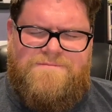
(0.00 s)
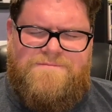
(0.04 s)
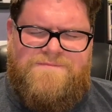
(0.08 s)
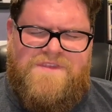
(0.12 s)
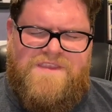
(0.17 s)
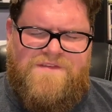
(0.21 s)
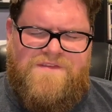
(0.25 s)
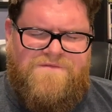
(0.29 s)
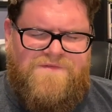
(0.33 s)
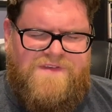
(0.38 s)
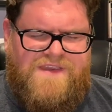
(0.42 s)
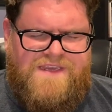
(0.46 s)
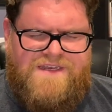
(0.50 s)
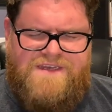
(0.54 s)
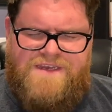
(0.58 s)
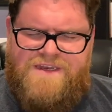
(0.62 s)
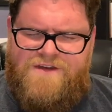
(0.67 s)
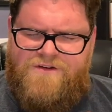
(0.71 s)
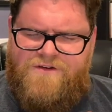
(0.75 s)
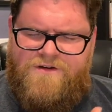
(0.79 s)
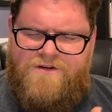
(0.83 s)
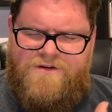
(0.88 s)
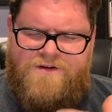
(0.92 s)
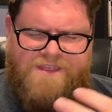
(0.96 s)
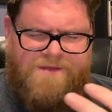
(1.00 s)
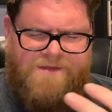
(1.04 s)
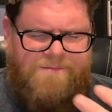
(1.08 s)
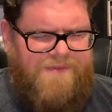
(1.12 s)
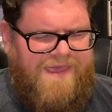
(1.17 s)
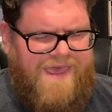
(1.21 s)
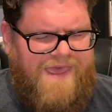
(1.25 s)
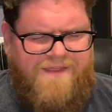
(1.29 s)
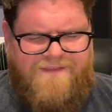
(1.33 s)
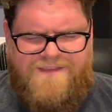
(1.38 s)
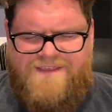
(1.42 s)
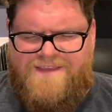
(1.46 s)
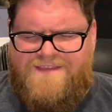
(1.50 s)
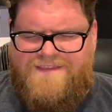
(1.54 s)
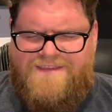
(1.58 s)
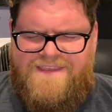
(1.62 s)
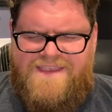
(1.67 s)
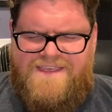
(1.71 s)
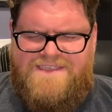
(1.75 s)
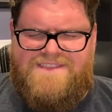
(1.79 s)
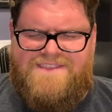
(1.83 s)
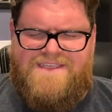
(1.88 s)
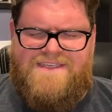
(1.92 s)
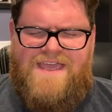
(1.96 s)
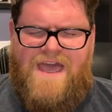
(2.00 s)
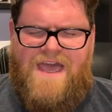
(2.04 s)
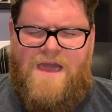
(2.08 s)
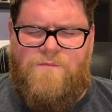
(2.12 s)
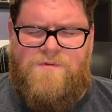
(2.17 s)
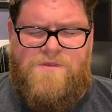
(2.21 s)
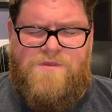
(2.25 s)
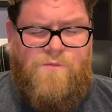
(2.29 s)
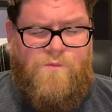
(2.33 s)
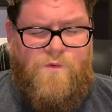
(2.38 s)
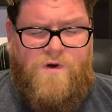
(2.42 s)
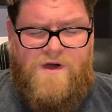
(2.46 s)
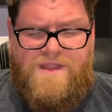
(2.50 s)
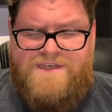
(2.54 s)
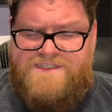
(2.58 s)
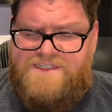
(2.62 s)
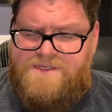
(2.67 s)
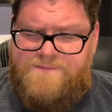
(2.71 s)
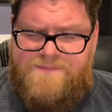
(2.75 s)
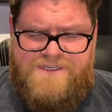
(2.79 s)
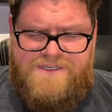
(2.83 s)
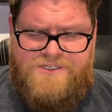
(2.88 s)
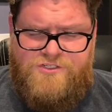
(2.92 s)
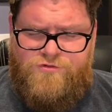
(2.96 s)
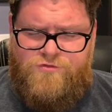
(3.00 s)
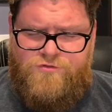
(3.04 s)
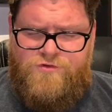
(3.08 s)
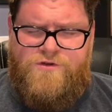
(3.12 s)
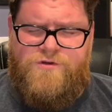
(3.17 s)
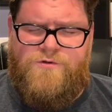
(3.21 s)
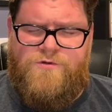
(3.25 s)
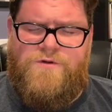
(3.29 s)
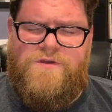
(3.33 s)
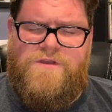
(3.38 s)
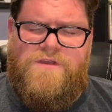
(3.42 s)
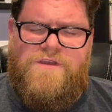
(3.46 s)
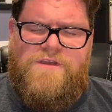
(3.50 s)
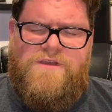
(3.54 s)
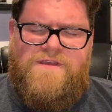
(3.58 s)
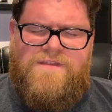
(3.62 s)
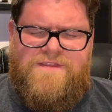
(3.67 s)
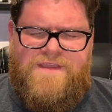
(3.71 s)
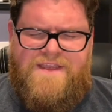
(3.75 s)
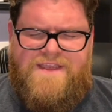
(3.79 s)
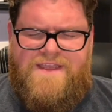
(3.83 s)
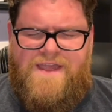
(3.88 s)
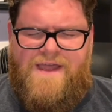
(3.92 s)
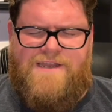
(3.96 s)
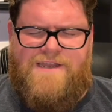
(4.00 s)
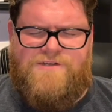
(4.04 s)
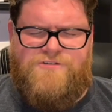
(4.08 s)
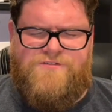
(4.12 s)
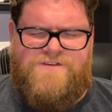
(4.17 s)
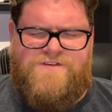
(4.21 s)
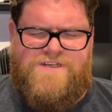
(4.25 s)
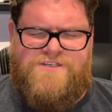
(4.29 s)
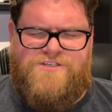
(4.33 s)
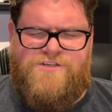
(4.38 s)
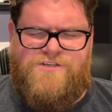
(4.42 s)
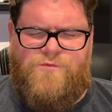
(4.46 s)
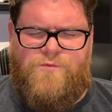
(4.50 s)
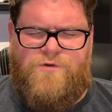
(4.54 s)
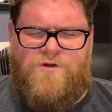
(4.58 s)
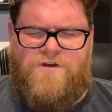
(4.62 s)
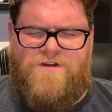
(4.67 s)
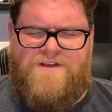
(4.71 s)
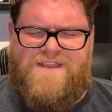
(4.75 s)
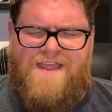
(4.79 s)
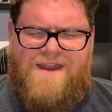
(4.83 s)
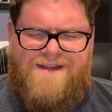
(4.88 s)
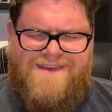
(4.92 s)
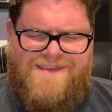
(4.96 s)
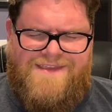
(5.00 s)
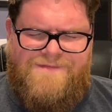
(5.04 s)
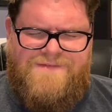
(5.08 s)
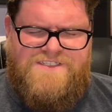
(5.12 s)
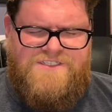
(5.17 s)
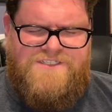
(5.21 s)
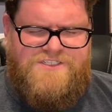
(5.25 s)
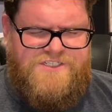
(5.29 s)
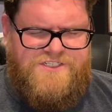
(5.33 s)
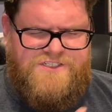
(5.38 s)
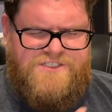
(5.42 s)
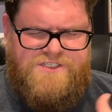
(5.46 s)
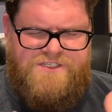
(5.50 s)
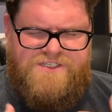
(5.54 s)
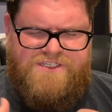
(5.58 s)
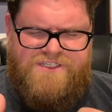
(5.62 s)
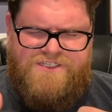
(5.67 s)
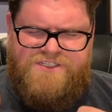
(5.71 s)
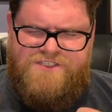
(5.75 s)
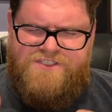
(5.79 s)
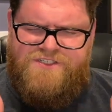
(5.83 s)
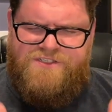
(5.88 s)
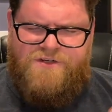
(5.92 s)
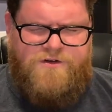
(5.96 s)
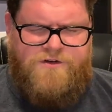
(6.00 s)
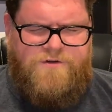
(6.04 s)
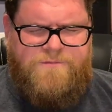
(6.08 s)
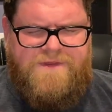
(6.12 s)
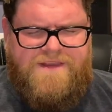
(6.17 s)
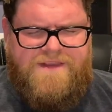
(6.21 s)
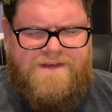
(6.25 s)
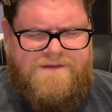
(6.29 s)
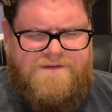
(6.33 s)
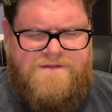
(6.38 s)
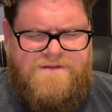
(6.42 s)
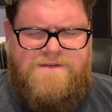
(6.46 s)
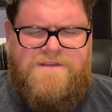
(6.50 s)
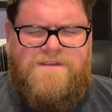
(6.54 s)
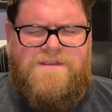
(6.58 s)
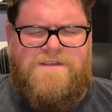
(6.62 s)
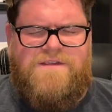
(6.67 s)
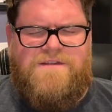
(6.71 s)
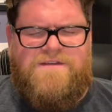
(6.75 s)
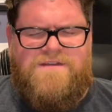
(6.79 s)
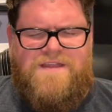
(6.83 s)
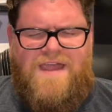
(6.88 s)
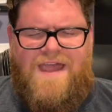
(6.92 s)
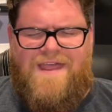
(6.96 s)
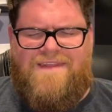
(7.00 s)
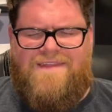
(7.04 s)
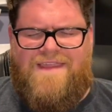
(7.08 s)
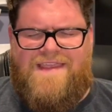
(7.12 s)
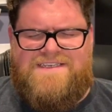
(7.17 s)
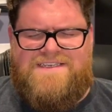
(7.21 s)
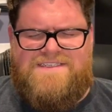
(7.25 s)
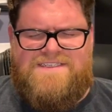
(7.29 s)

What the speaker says: convenient or compelling, things that, God, we want to be true that contradict your word. God, give us just discernment. God, like